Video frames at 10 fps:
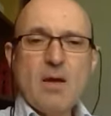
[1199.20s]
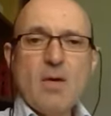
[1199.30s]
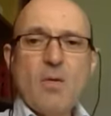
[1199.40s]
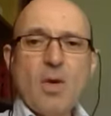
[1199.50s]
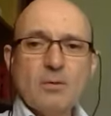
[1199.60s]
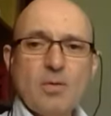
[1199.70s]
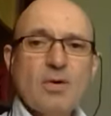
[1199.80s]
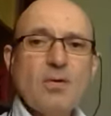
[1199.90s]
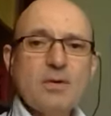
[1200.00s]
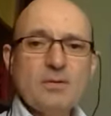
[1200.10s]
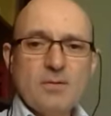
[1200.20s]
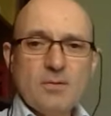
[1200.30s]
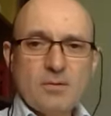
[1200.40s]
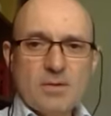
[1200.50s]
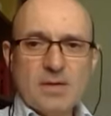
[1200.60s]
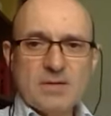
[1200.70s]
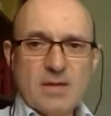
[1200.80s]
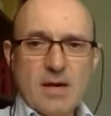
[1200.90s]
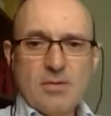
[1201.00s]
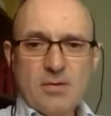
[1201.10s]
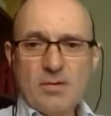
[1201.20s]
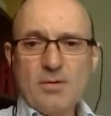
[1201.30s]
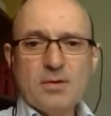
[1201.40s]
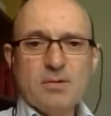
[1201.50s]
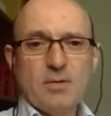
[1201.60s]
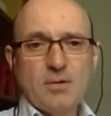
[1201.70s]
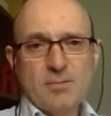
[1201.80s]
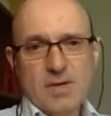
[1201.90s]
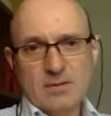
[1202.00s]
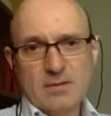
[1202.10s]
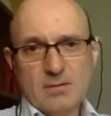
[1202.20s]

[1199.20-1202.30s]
What we're going to do is now you're going to commit